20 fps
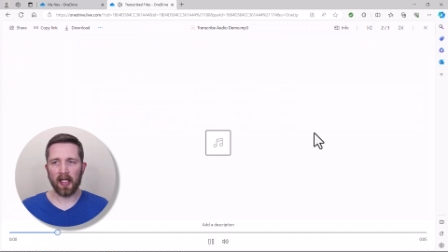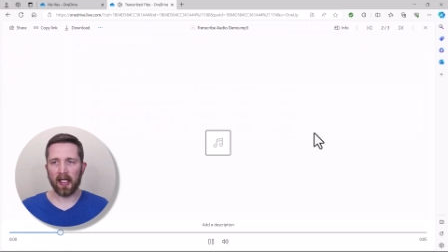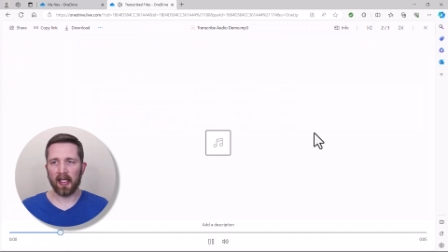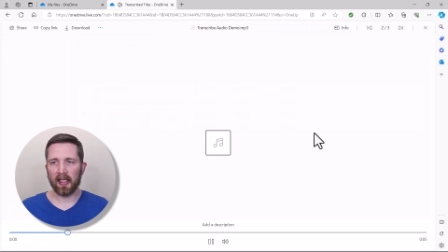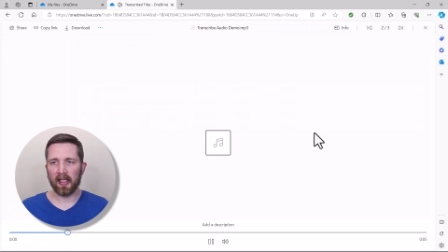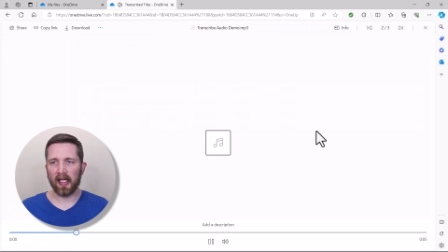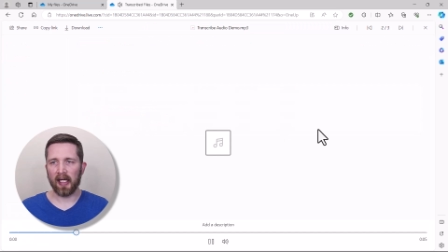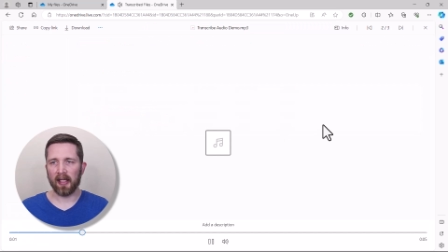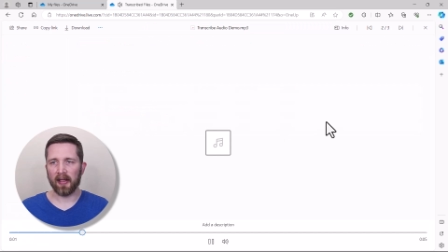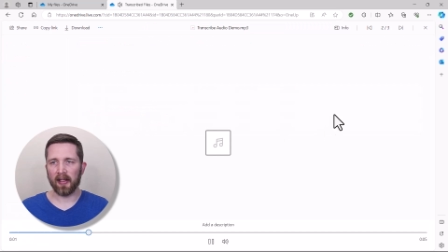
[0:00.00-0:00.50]

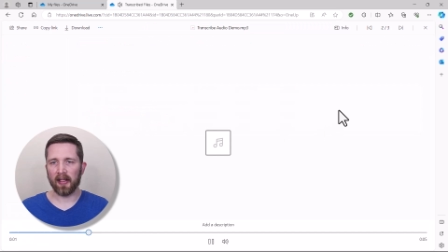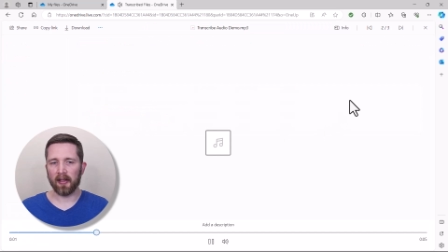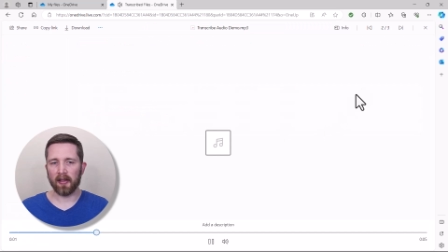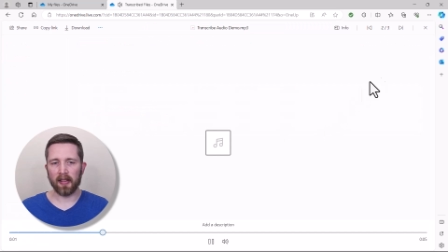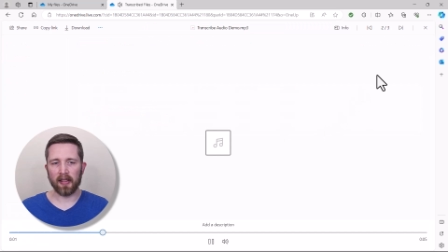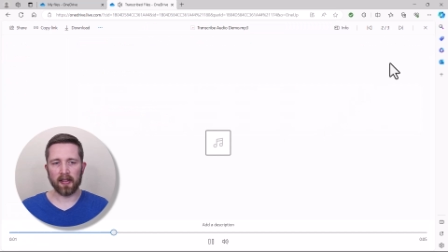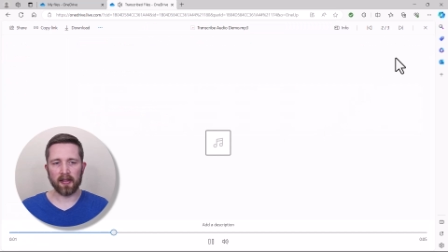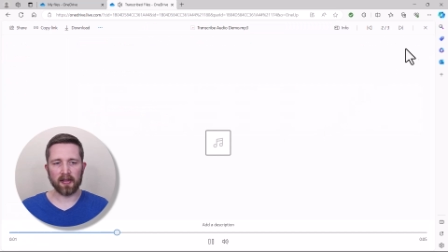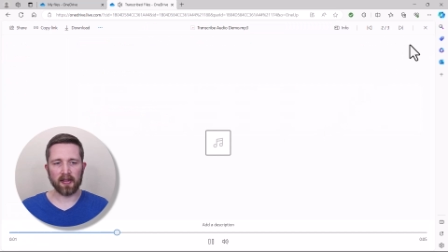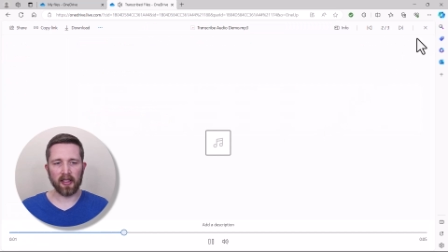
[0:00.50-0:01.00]
Hopefully
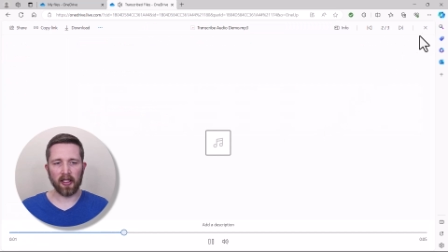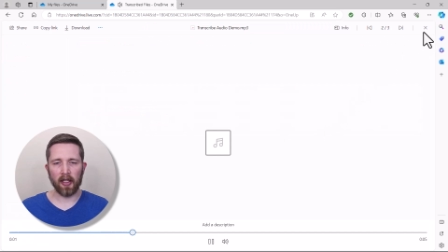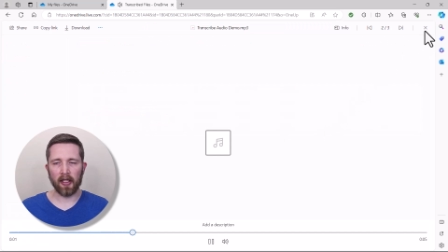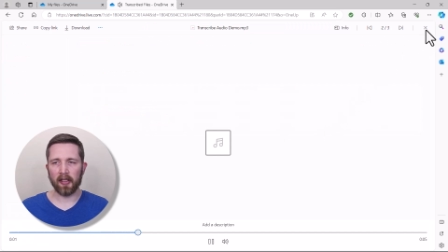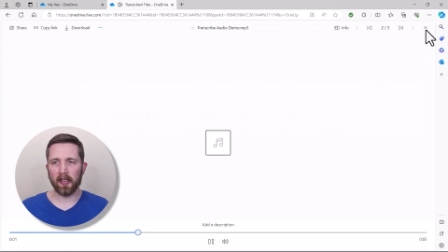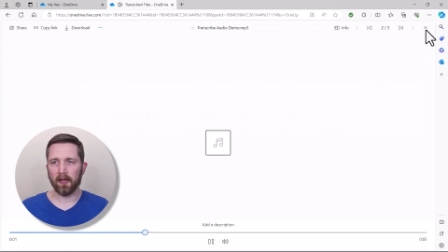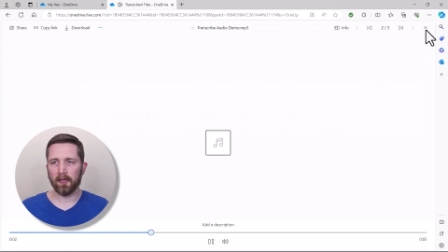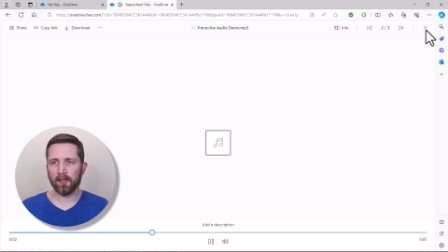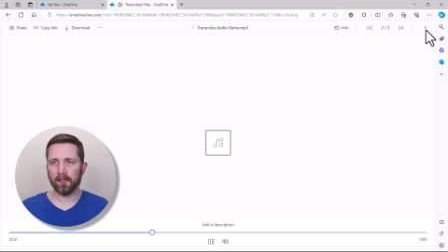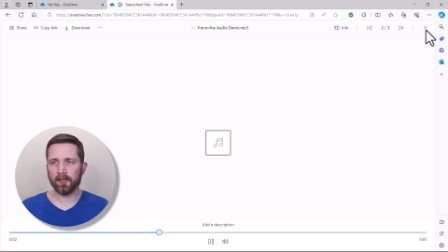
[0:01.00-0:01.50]
this helps
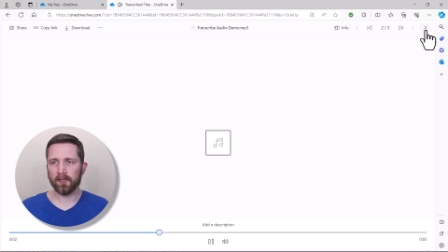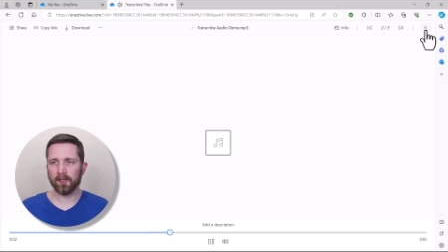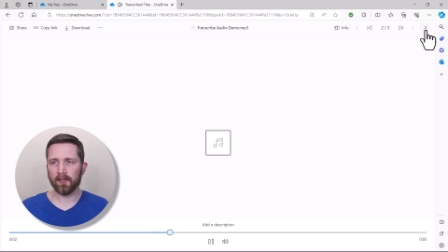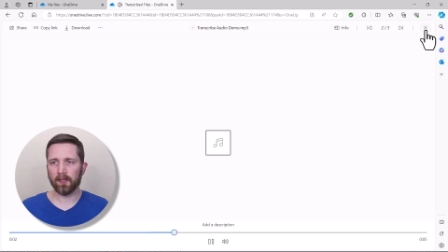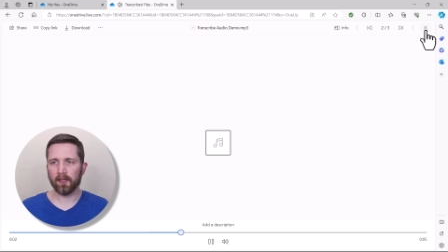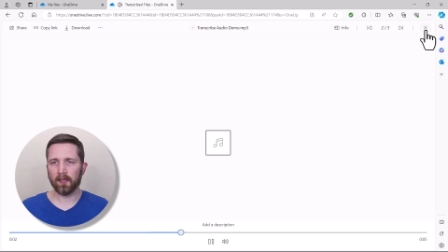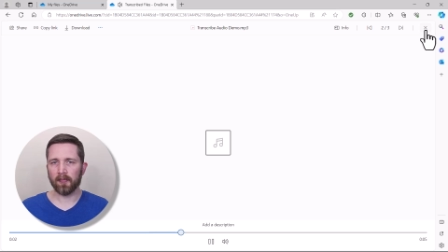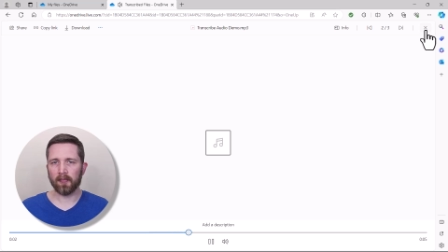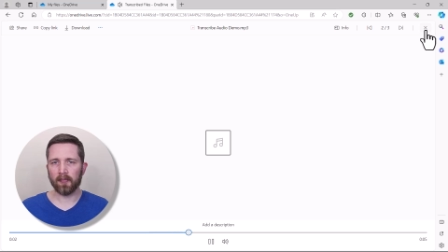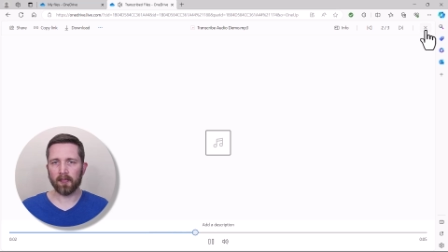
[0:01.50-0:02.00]
you
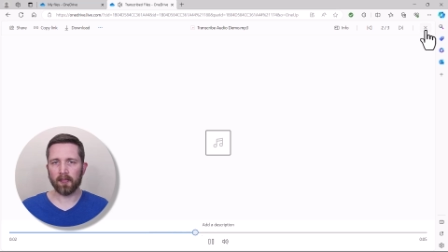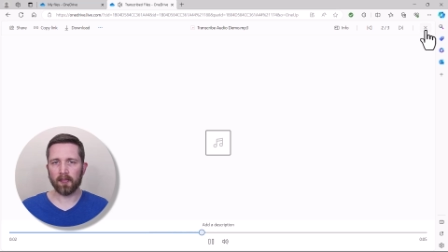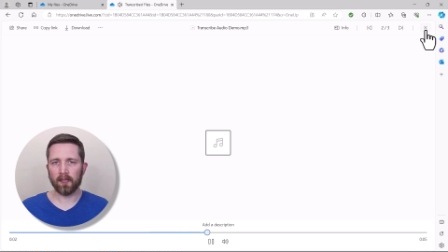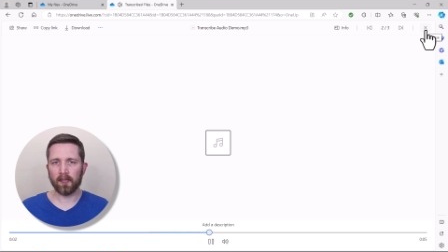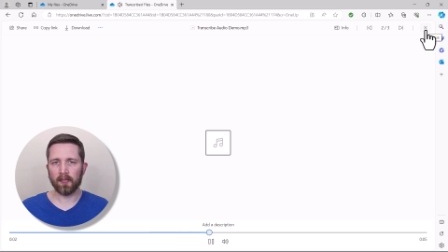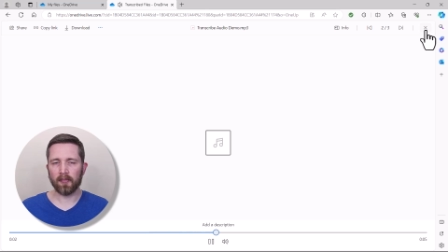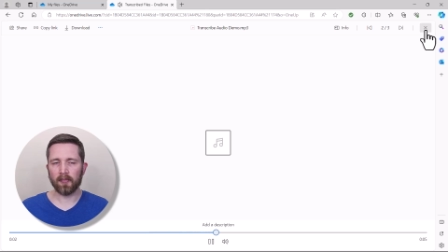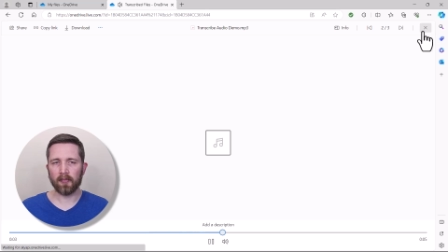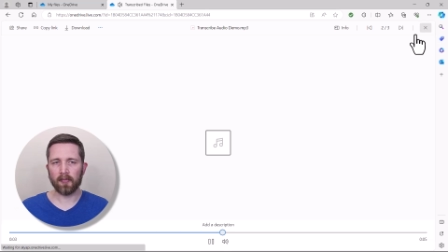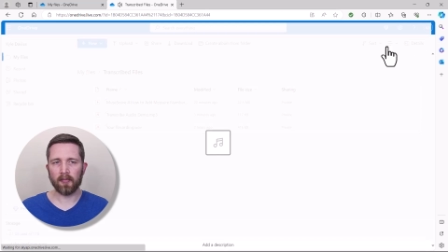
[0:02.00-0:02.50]
remove
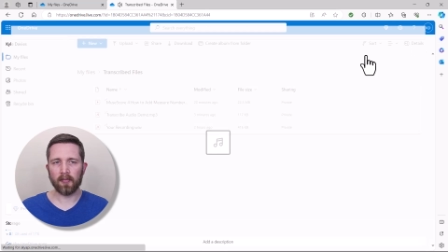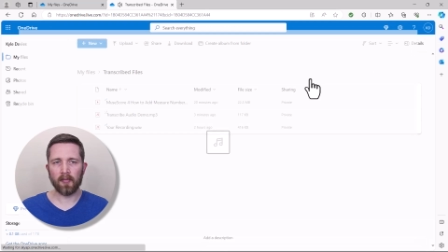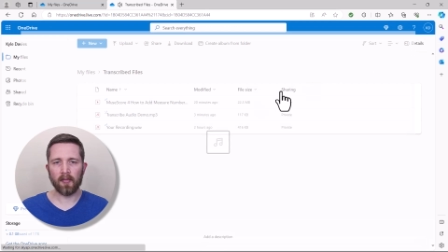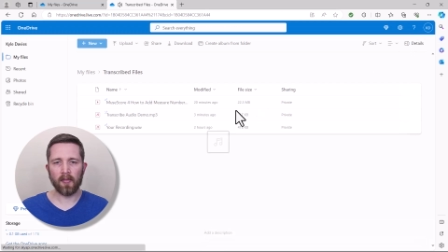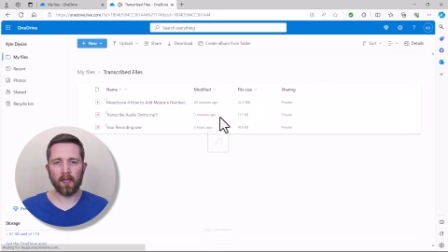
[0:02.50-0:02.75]
background noise.